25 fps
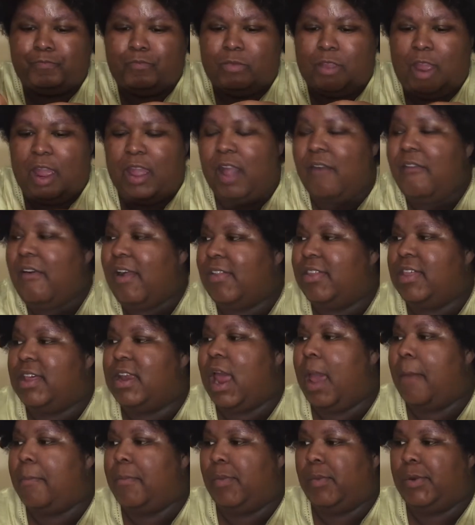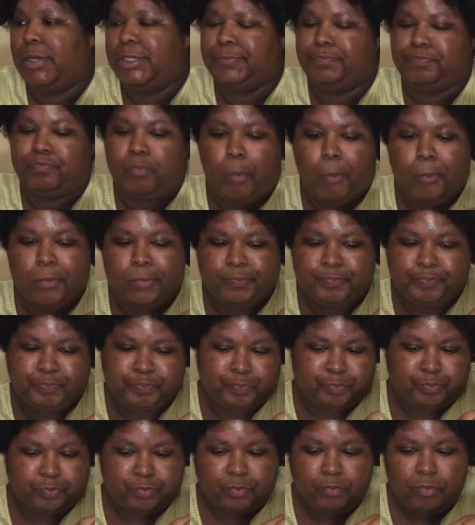Like, I've heard that happen where
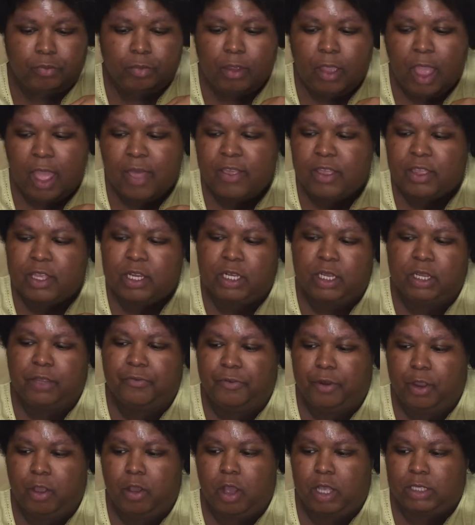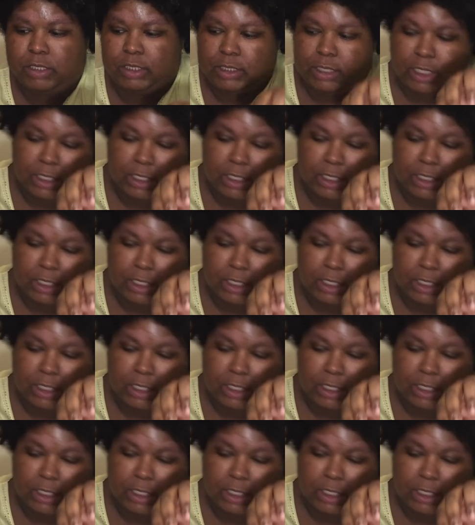I think the delivery cost is